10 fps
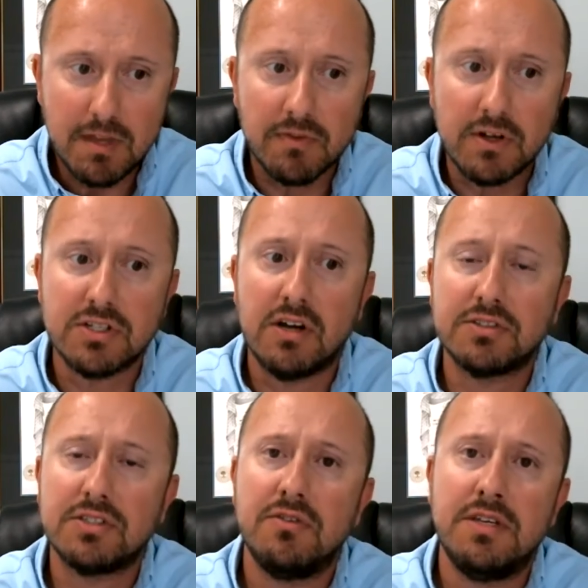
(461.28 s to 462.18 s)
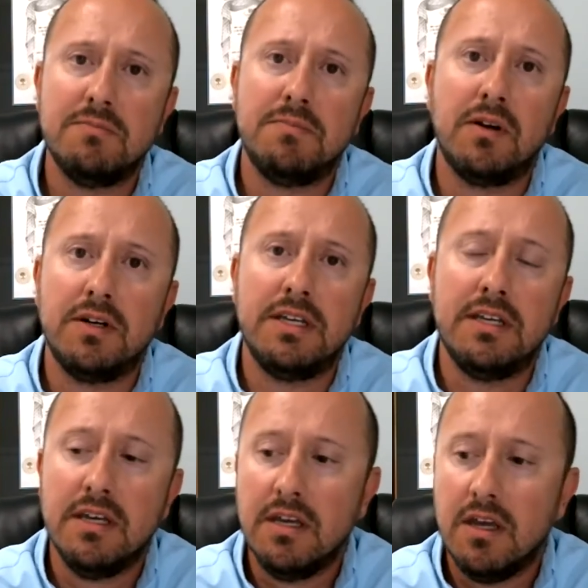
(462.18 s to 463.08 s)
There's also the ability,
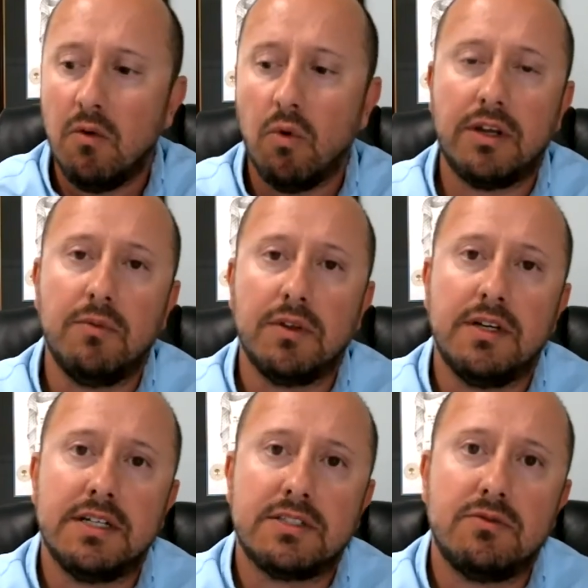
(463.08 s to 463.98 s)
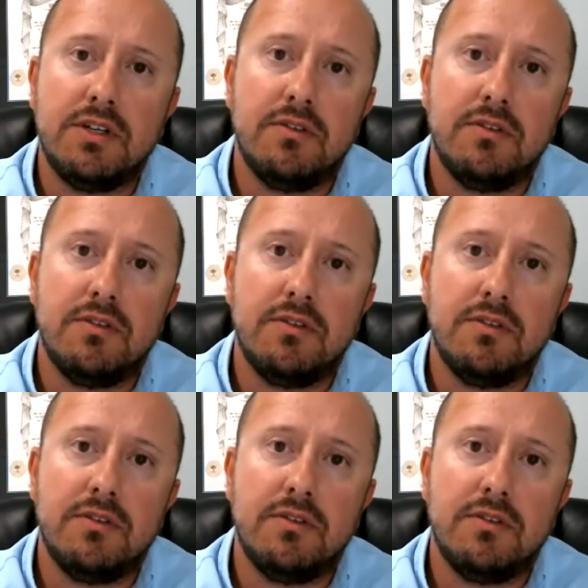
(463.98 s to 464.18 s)
working with us,